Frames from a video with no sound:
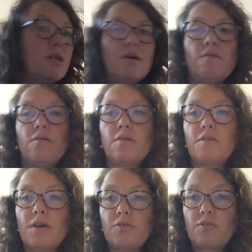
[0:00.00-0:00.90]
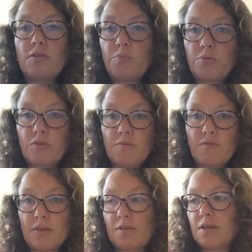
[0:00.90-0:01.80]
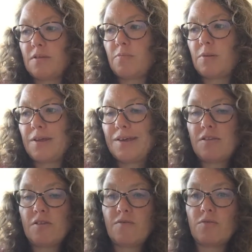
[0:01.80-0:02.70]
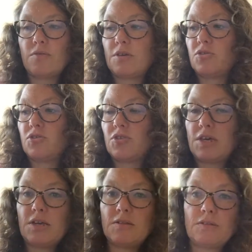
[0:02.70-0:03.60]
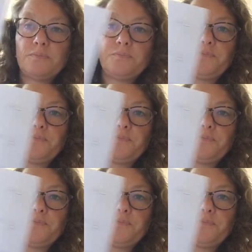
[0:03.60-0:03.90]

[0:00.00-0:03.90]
now attached to the bottom of this lesson plan, you've got this sheet.